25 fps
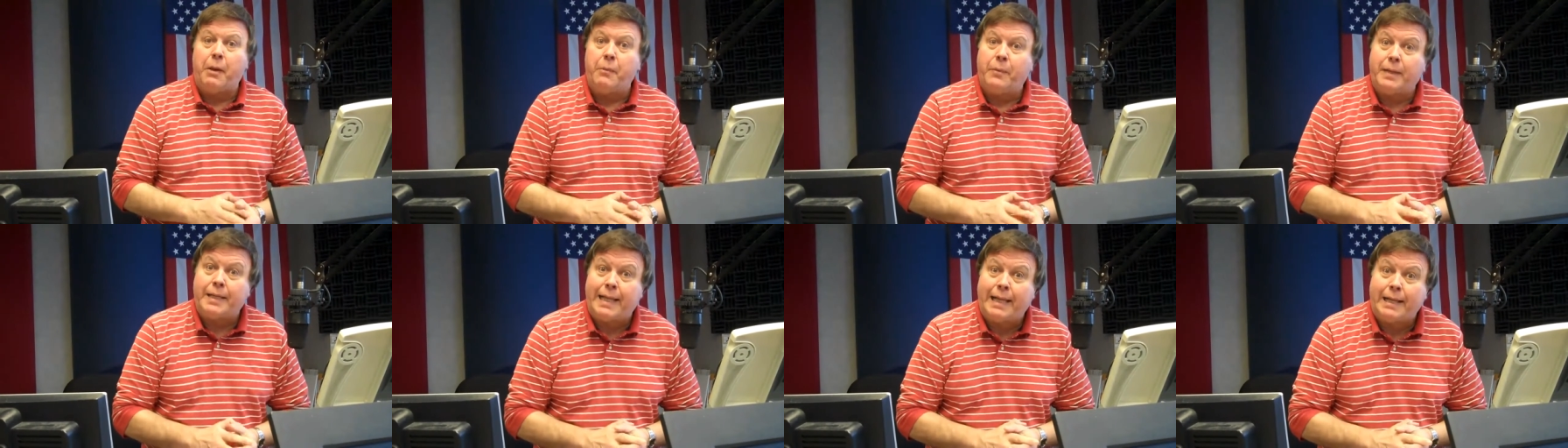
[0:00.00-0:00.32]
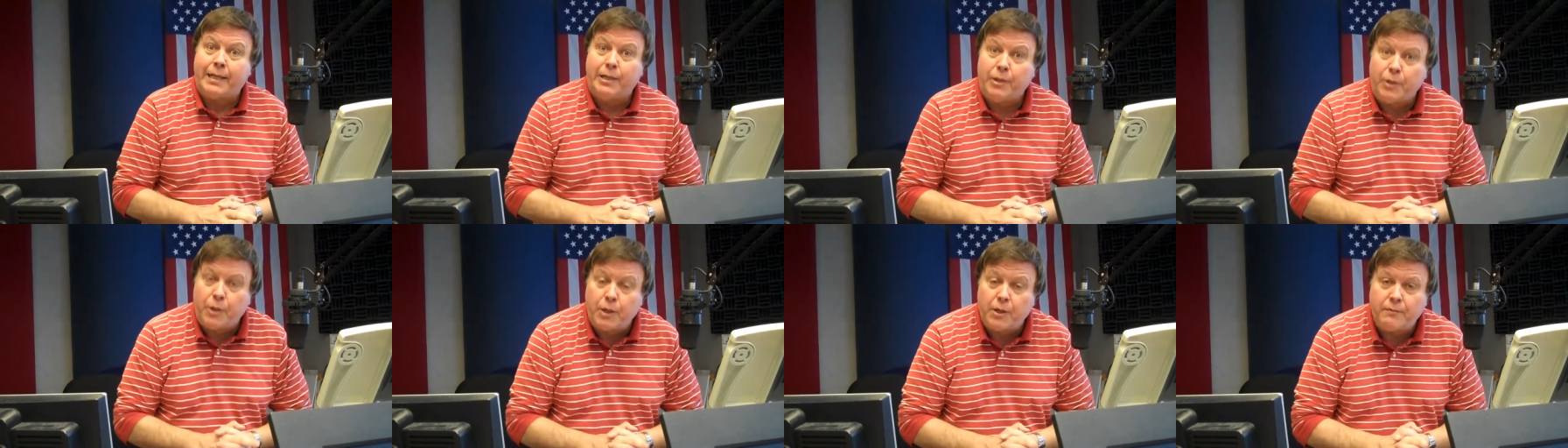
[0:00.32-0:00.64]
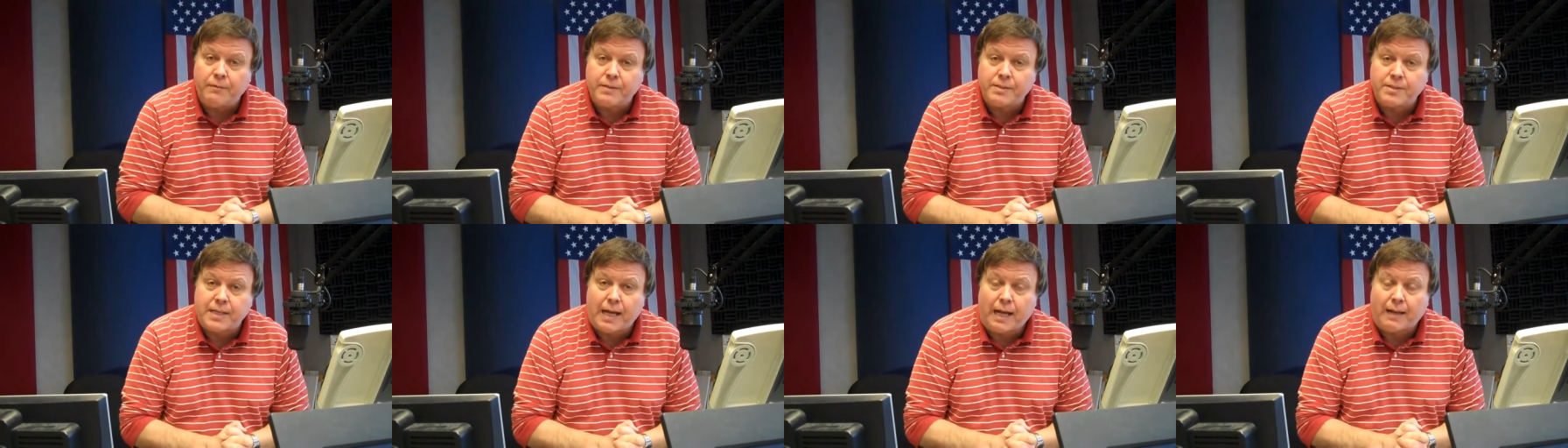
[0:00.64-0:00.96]
I would get
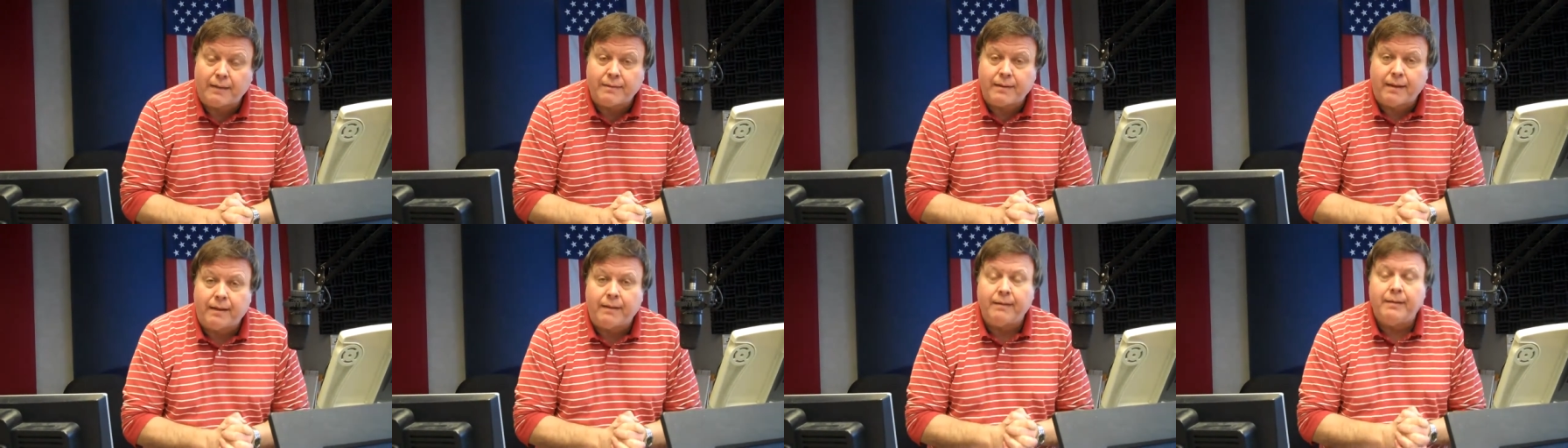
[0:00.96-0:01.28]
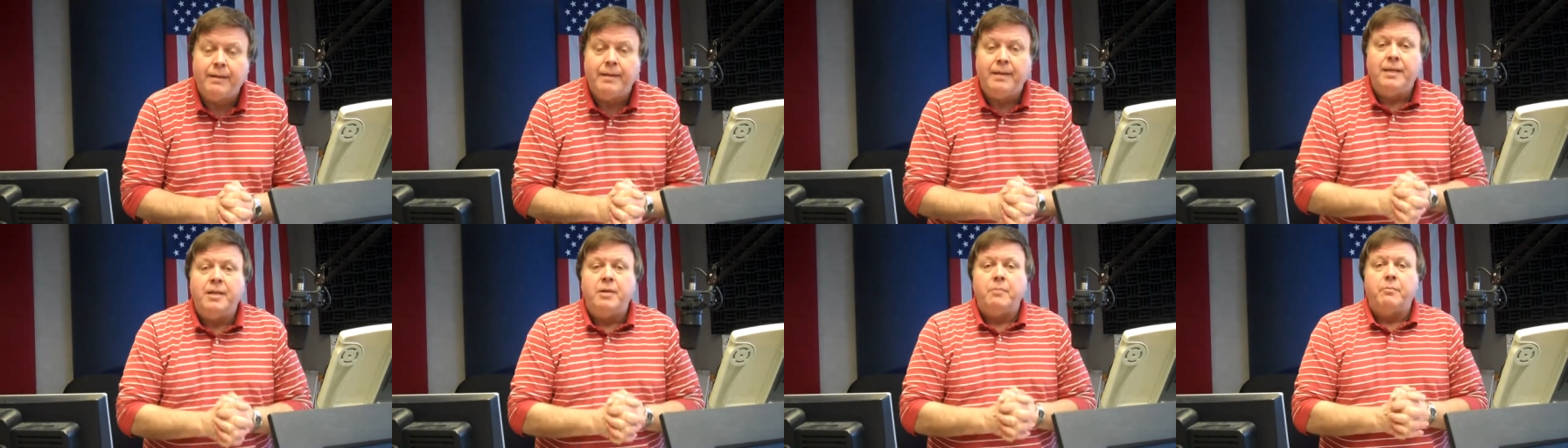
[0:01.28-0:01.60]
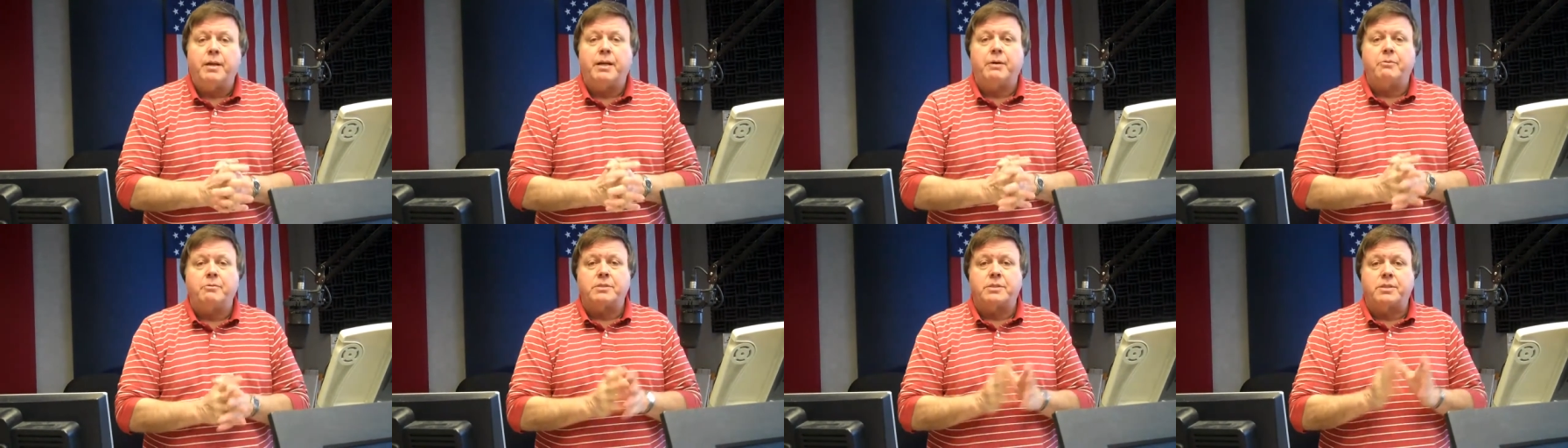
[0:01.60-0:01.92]
nervous out there,
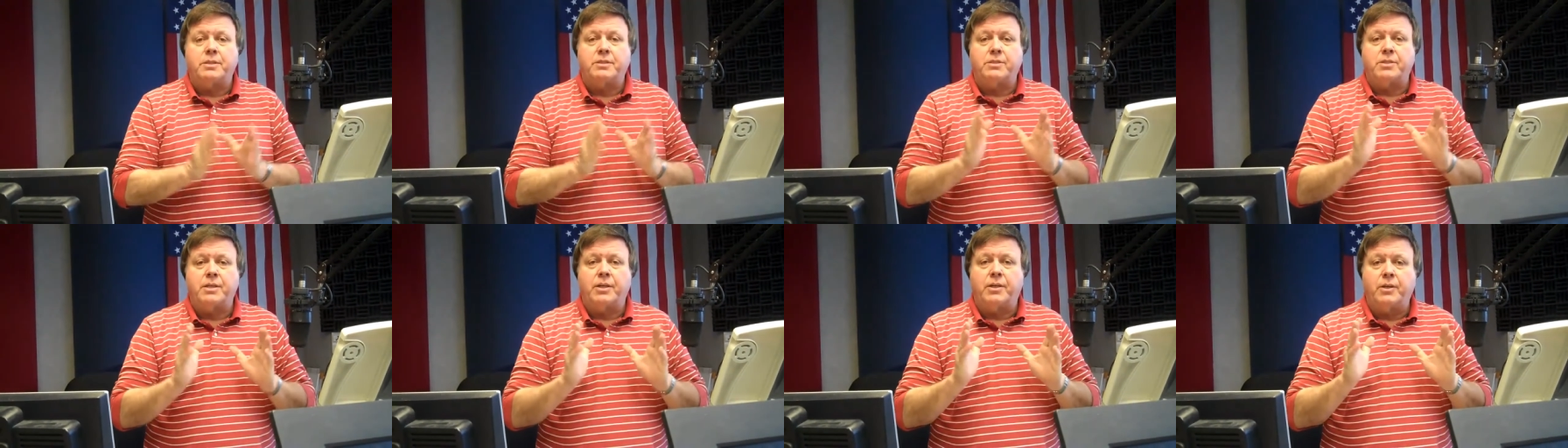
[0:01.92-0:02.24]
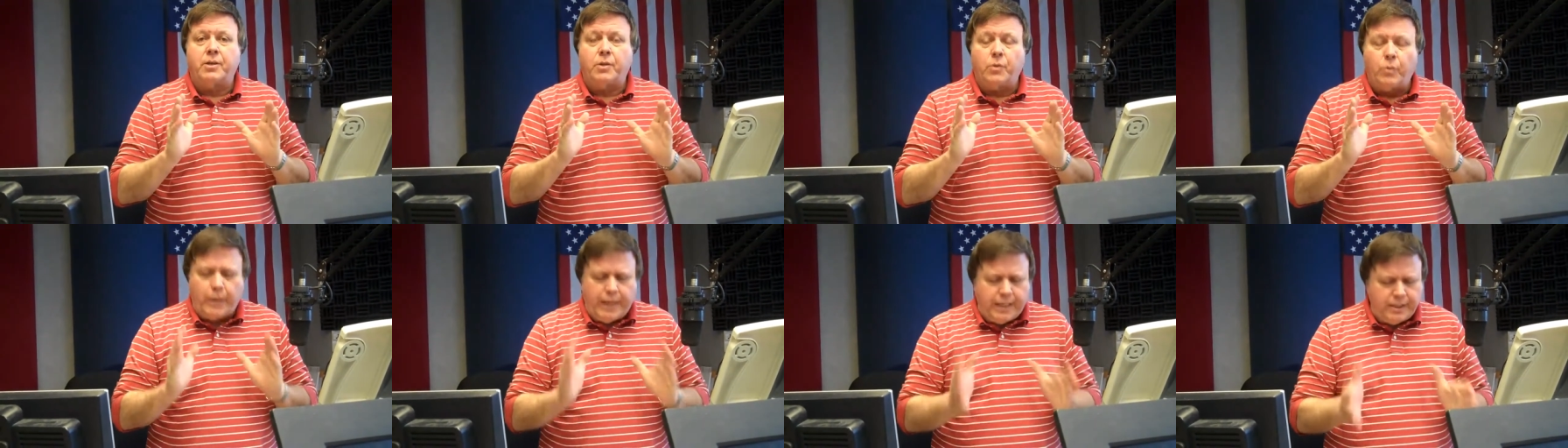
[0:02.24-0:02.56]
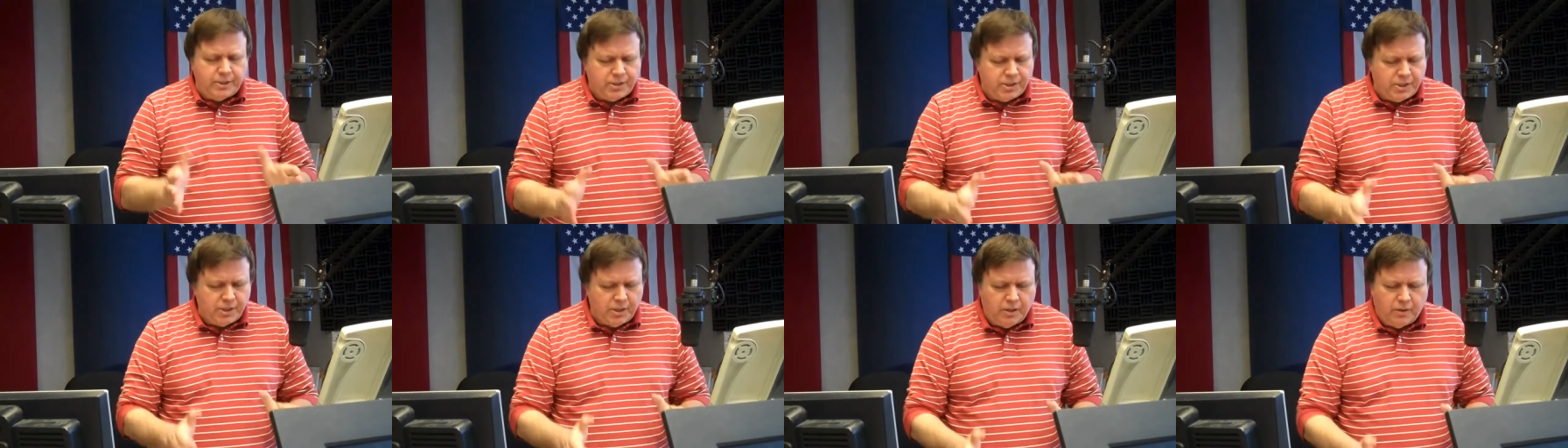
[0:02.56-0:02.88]
but it was just a
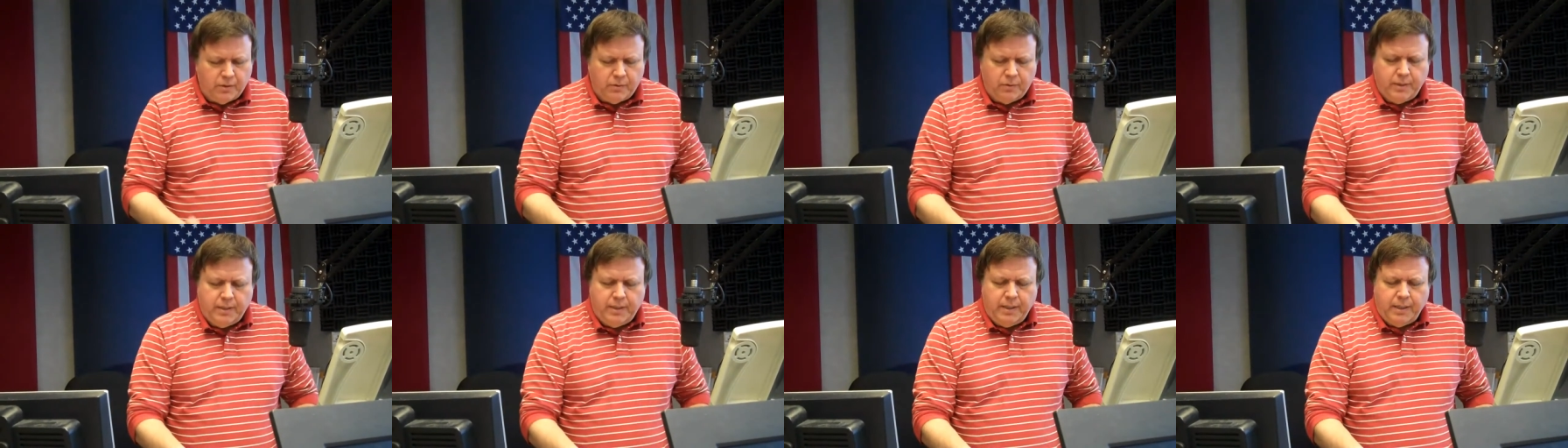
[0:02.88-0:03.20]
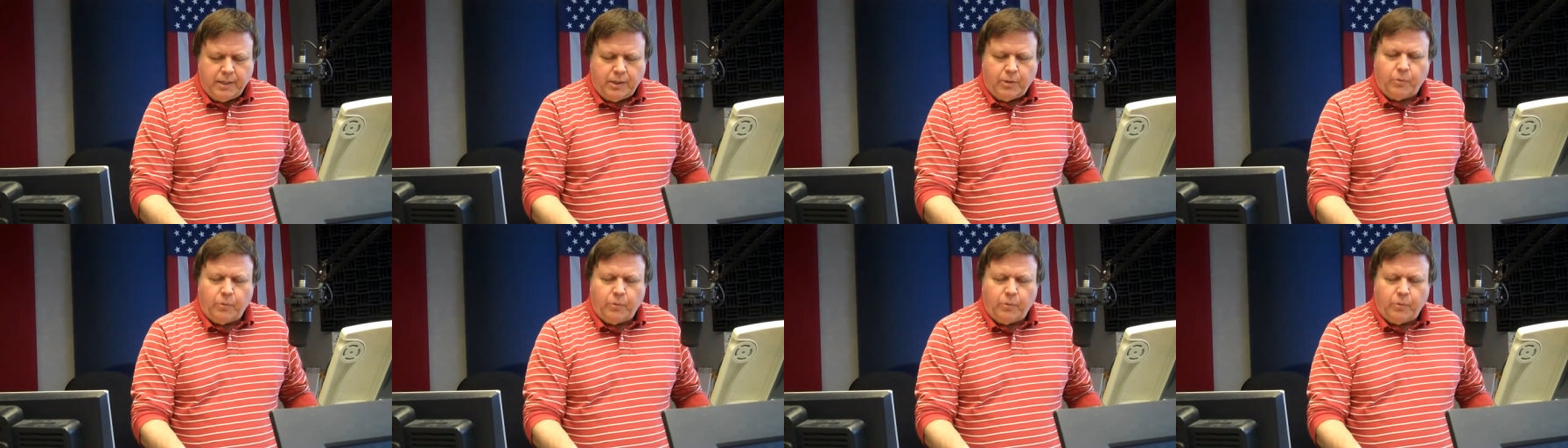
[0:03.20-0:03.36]
great show.